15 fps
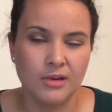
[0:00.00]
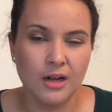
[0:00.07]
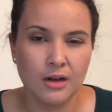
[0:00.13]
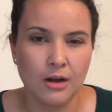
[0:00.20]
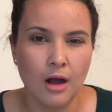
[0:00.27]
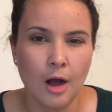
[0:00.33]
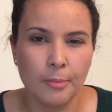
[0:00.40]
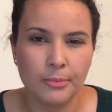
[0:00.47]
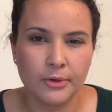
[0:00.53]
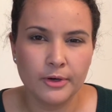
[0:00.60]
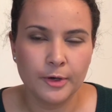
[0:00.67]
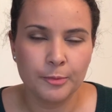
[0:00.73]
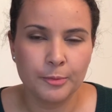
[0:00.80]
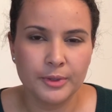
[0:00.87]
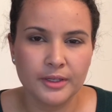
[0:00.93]
not
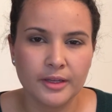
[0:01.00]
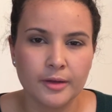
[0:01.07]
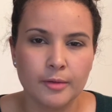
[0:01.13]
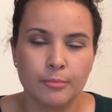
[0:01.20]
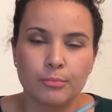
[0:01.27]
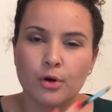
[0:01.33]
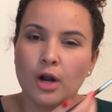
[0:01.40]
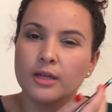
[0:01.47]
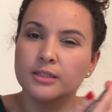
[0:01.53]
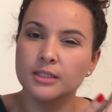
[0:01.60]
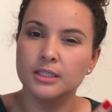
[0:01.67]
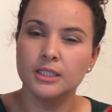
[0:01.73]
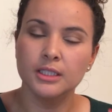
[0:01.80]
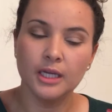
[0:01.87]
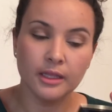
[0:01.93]
copper, but like
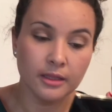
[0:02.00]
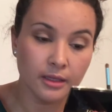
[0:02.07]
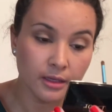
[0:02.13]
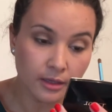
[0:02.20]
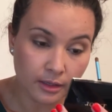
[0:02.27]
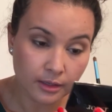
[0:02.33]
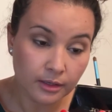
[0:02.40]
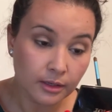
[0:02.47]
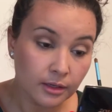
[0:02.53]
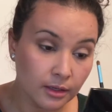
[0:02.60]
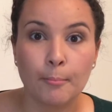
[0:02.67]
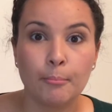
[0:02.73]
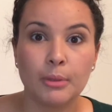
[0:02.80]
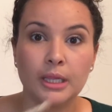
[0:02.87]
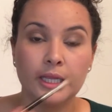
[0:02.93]
bronzy, I think.
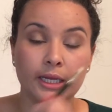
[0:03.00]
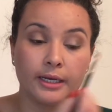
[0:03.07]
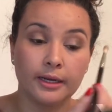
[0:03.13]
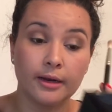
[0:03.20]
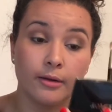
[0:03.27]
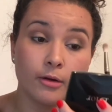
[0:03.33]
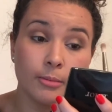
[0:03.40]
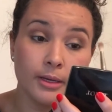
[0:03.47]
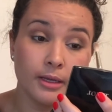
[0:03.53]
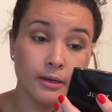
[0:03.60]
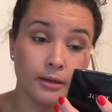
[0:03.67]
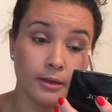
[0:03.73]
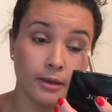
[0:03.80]
Blend it a bit.